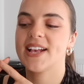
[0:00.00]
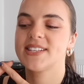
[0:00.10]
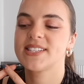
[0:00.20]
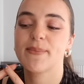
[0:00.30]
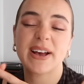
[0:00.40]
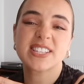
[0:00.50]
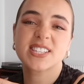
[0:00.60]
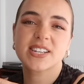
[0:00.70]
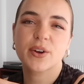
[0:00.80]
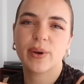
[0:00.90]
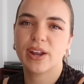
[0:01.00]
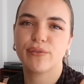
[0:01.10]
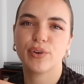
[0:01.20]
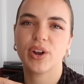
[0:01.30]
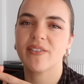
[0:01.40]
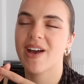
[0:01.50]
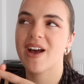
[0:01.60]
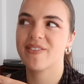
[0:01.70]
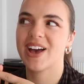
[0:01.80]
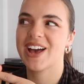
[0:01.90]
is the best Korean food I've
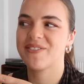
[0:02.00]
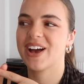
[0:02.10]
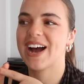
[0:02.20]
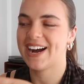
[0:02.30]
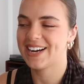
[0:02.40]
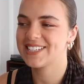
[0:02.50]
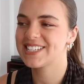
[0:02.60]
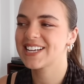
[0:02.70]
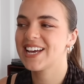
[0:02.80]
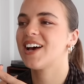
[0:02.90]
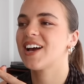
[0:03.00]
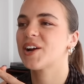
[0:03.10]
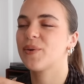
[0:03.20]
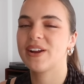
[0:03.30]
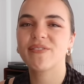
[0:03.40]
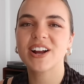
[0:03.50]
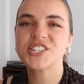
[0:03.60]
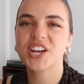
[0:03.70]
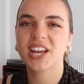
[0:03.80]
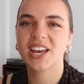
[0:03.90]
ever had. The Korean
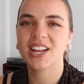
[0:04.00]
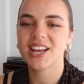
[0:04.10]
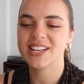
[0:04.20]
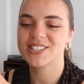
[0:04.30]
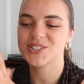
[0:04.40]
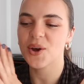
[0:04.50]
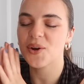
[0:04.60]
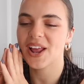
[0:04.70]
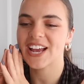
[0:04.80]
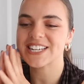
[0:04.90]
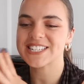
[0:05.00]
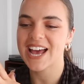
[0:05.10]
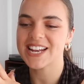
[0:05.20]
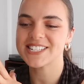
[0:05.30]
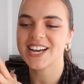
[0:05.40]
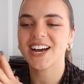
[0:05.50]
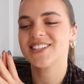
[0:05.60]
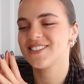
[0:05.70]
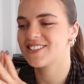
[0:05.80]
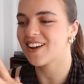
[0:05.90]
fried chicken is so like tender
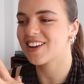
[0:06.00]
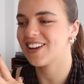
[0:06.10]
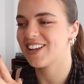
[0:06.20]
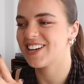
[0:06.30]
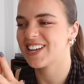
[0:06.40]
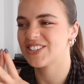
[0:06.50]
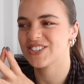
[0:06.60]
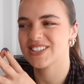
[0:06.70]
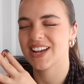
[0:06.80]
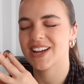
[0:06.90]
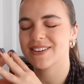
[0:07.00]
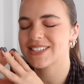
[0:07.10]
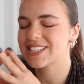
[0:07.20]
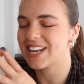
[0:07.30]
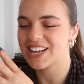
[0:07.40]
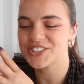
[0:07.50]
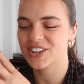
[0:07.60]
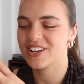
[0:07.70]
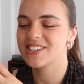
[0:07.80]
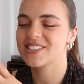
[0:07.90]
and succulent and just like
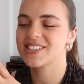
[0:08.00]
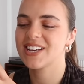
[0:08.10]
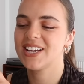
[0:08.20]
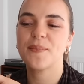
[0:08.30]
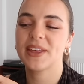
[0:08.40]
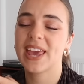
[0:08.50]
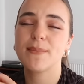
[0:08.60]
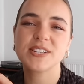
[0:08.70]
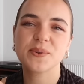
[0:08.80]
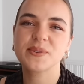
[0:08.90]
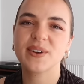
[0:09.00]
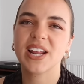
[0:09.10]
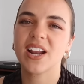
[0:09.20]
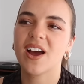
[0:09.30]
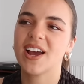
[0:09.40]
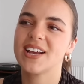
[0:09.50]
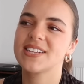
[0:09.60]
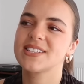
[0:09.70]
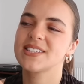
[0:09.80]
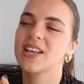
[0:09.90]
delicious. The kimchi was really
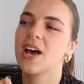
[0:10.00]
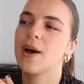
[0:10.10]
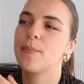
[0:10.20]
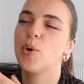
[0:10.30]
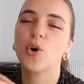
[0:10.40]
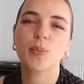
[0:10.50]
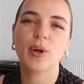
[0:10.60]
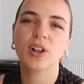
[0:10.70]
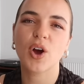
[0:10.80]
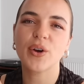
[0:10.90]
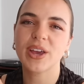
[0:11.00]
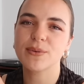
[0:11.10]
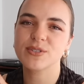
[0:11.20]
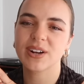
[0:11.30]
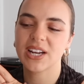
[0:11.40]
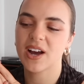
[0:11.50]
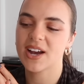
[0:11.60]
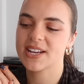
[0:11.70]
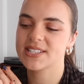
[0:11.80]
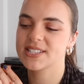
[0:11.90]
nice. The pork bulgogi was really
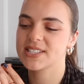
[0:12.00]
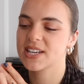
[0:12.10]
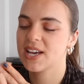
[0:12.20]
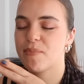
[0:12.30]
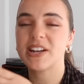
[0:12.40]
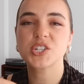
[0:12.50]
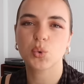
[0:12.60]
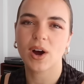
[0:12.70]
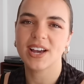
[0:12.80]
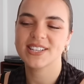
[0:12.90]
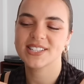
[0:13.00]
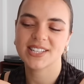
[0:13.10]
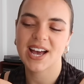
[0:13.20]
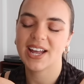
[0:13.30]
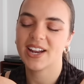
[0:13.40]
nice. I've been twice